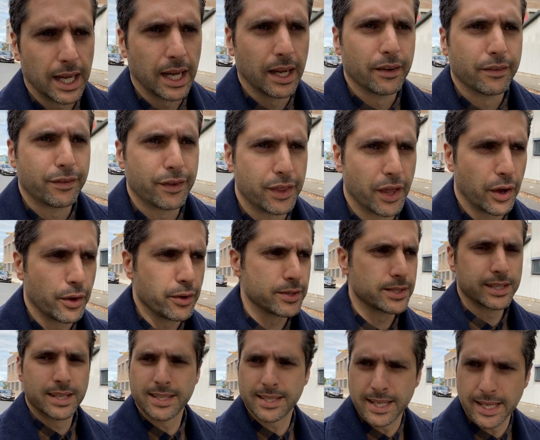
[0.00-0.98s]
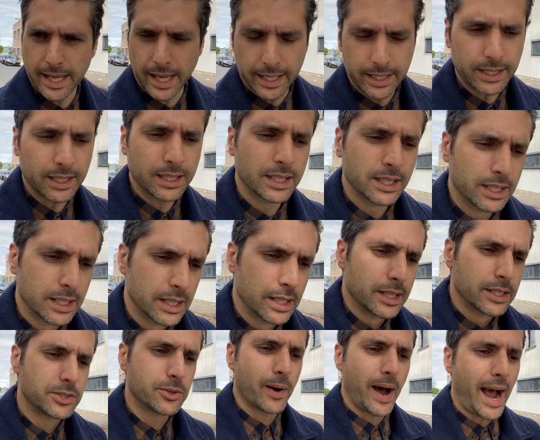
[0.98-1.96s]
for those listening in
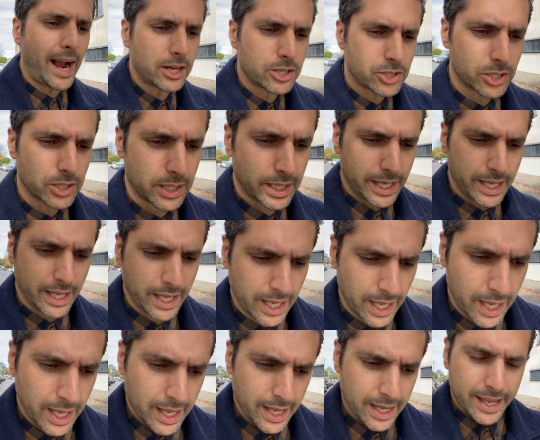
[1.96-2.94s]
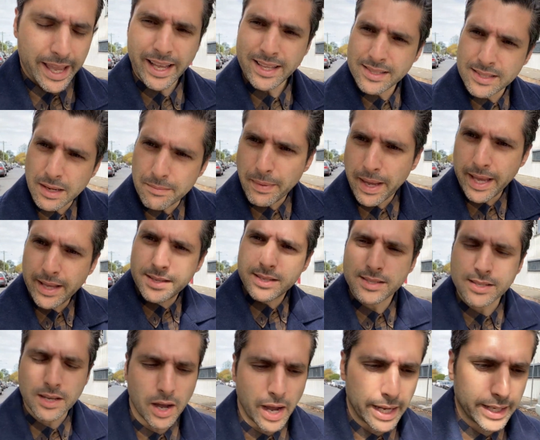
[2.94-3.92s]
to actually get some
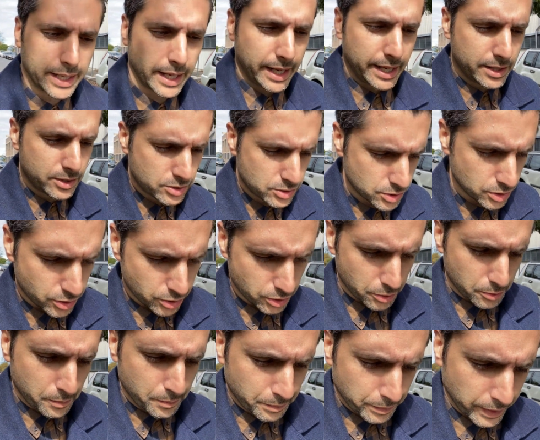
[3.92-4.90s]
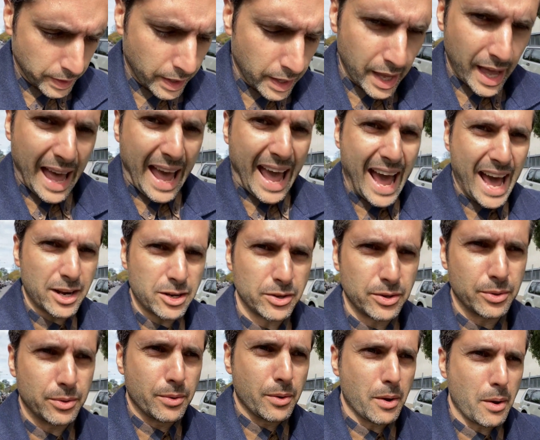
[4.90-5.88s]
insight into how
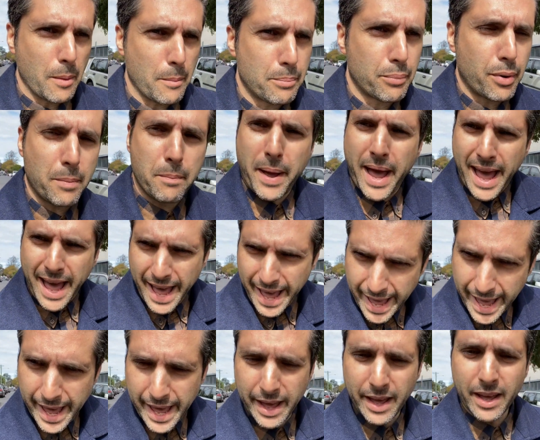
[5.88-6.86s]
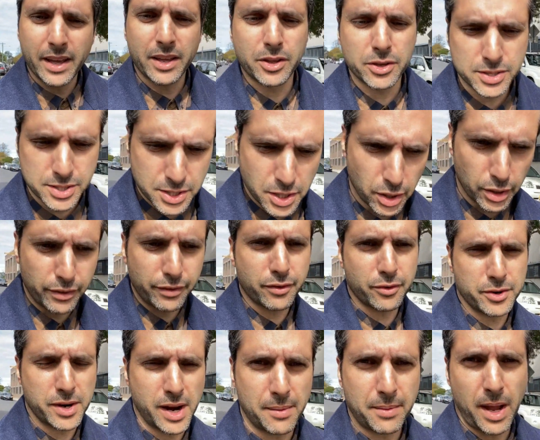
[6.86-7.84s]
to prepare yourself for
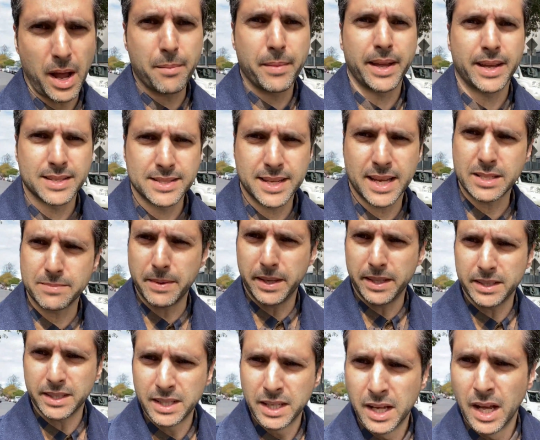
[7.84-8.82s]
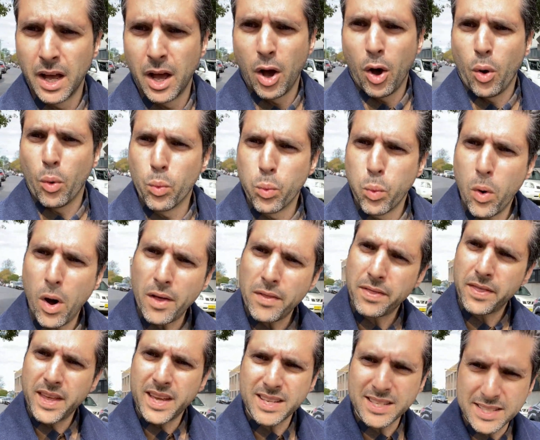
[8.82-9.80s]
an upcoming assessment,
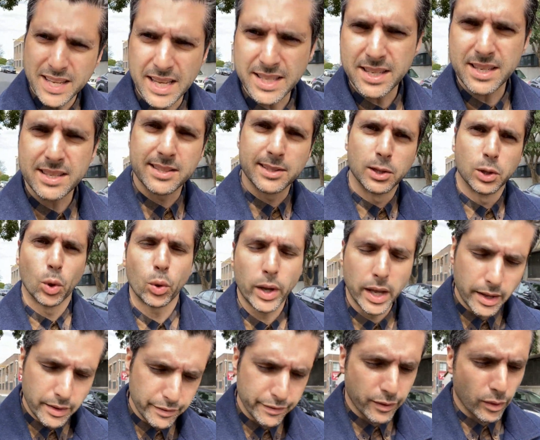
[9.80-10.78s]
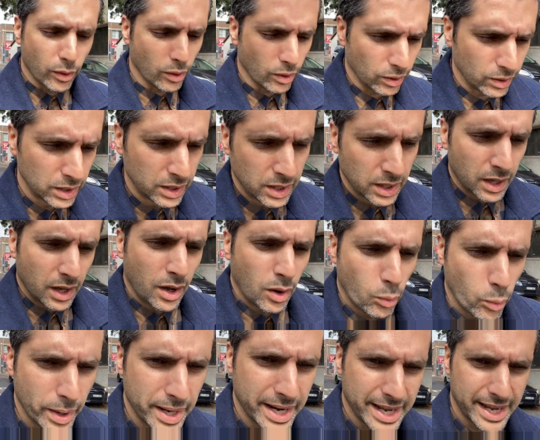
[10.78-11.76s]
what the assessor's looking for
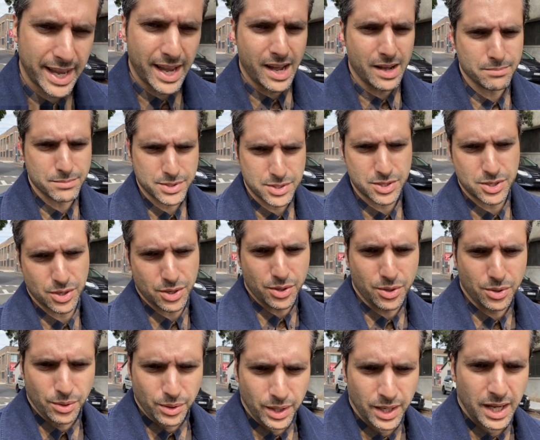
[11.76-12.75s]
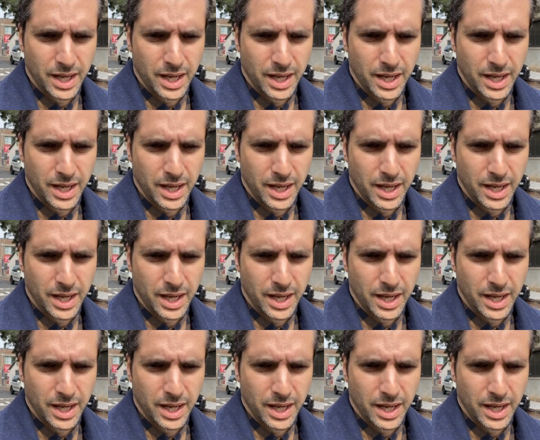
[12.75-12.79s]
when it comes to